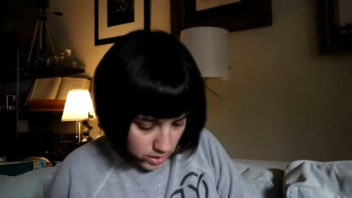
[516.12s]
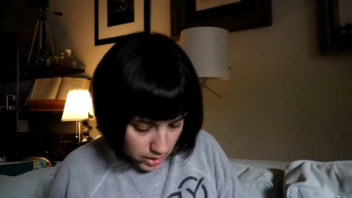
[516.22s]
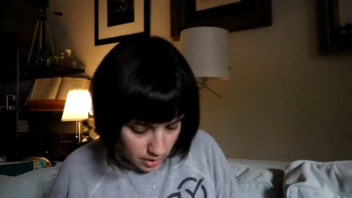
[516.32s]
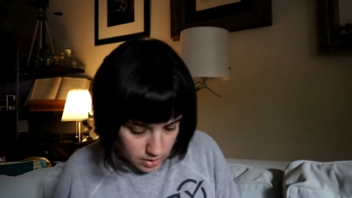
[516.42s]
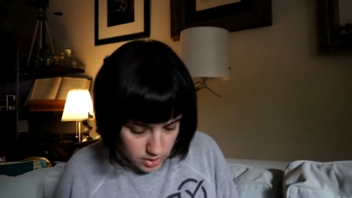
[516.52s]

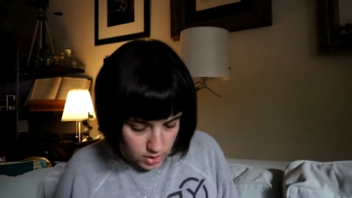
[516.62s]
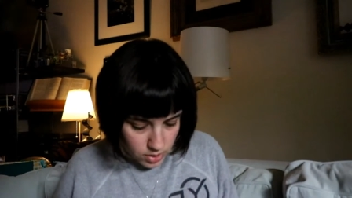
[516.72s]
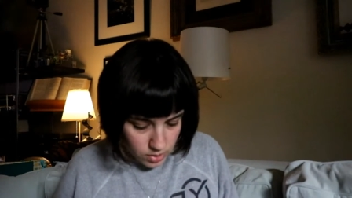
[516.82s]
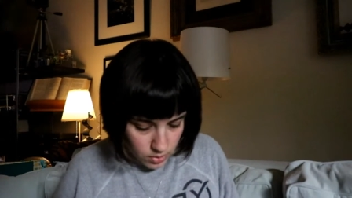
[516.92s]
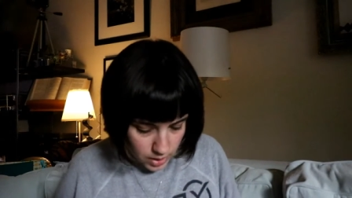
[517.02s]
They
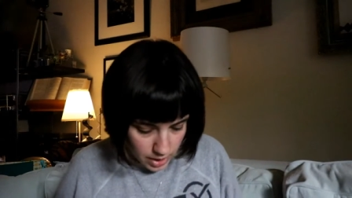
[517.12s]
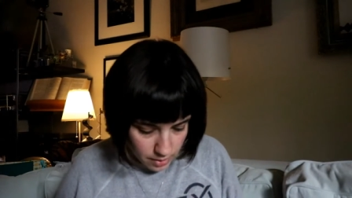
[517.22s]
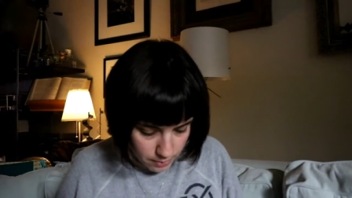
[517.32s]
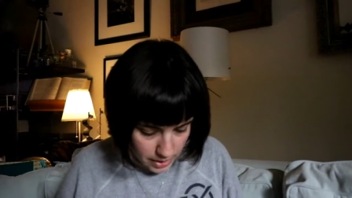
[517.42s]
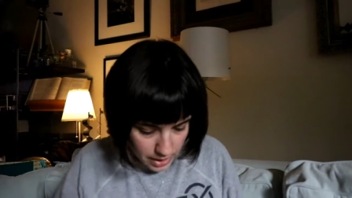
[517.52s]
also
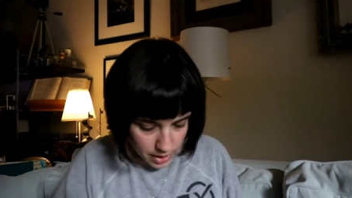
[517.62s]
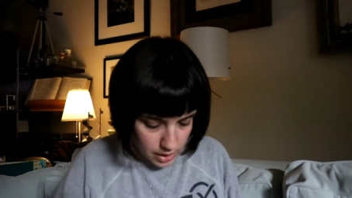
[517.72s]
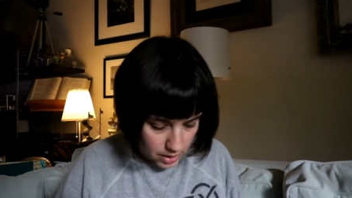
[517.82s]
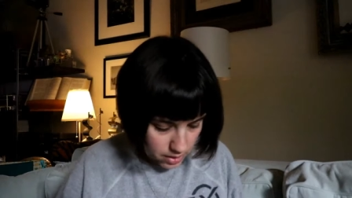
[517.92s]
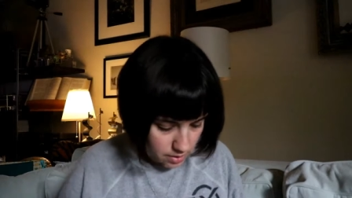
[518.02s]
come
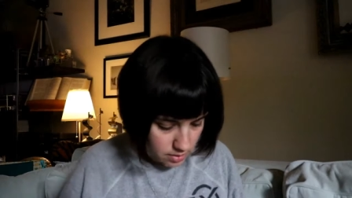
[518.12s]
in